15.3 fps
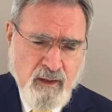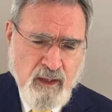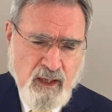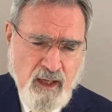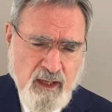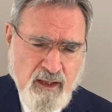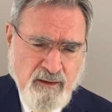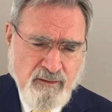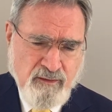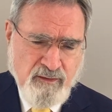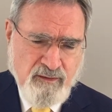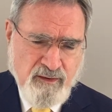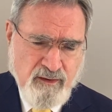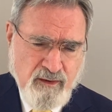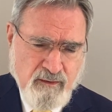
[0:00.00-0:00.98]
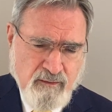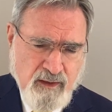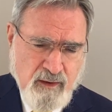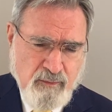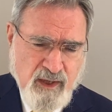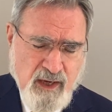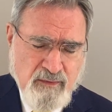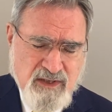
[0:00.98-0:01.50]
And it
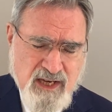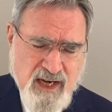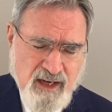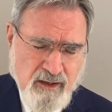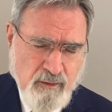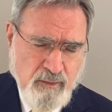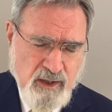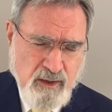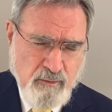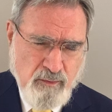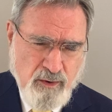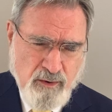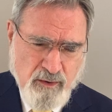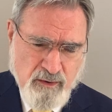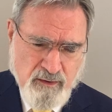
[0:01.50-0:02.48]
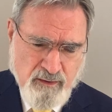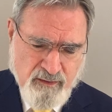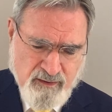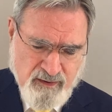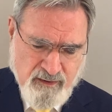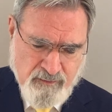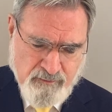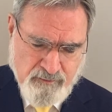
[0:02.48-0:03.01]
becomes terribly important